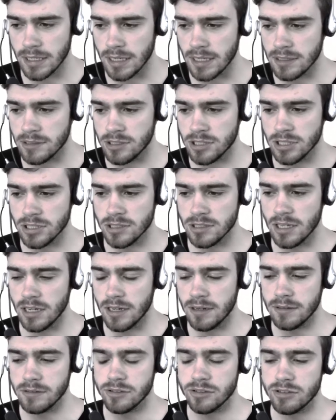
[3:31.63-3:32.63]
It's just
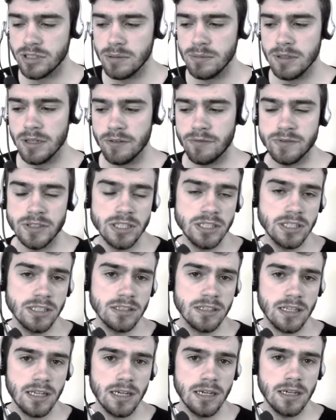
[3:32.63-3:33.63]
an extremely
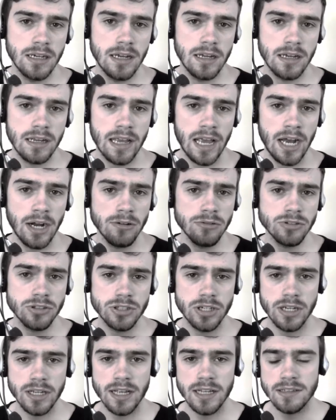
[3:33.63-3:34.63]
efficient
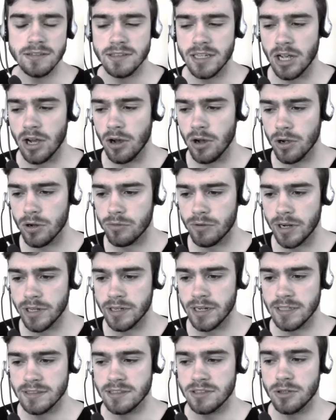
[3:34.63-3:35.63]
counter against a Hog
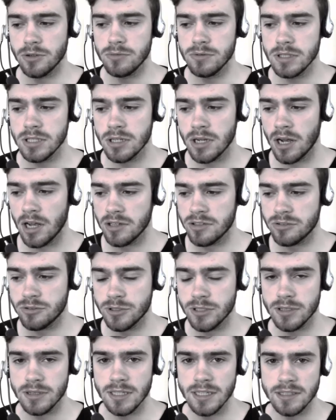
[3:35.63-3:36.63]
Rider, as it only costs
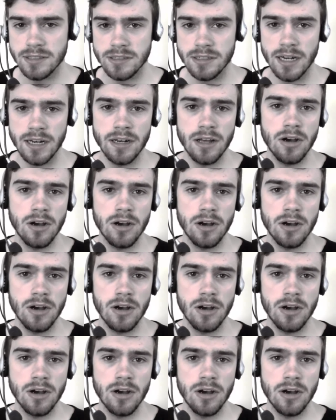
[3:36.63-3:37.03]
3 Elixir and a